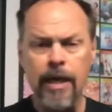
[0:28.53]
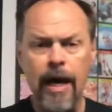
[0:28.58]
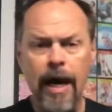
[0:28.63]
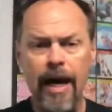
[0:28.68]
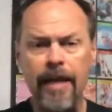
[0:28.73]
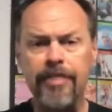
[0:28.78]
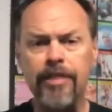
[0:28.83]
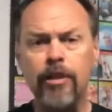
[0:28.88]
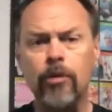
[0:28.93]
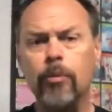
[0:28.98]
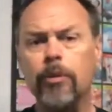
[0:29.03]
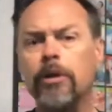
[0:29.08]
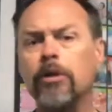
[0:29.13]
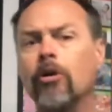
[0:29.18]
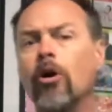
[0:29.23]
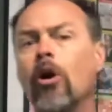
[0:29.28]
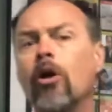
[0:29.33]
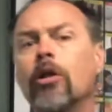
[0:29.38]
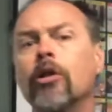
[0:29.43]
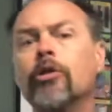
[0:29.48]
I think we can
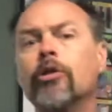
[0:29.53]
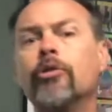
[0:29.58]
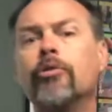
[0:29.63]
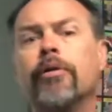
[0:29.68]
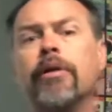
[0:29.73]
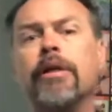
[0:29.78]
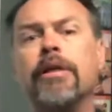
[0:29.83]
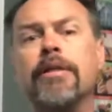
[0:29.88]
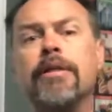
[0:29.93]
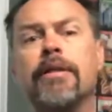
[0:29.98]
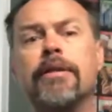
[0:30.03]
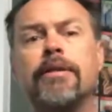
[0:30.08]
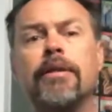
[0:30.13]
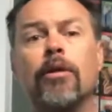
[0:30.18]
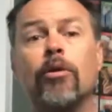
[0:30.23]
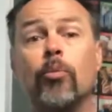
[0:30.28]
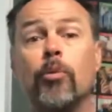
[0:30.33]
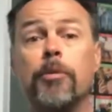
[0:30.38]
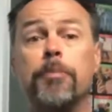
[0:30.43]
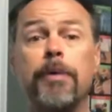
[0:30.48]
all agree that
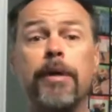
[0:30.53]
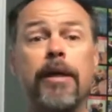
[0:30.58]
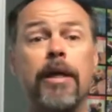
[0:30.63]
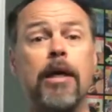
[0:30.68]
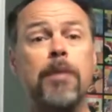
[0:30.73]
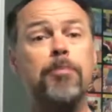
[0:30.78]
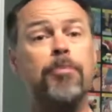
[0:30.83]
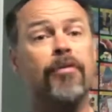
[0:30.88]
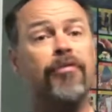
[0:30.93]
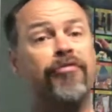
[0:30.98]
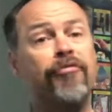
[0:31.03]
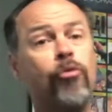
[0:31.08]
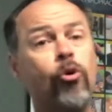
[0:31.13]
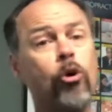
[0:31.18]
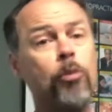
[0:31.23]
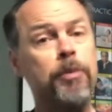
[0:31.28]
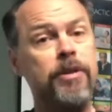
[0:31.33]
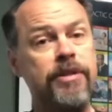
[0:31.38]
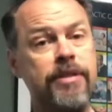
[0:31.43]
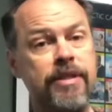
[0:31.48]
there would be a
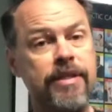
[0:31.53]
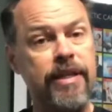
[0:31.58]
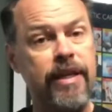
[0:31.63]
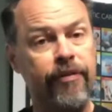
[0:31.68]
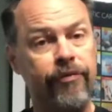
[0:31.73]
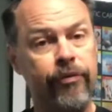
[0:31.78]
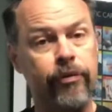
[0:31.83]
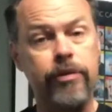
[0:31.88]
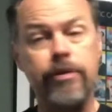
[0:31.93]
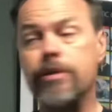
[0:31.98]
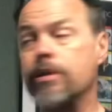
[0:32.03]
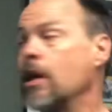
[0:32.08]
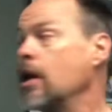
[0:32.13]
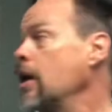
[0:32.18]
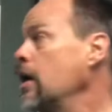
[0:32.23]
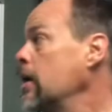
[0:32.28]
performance difference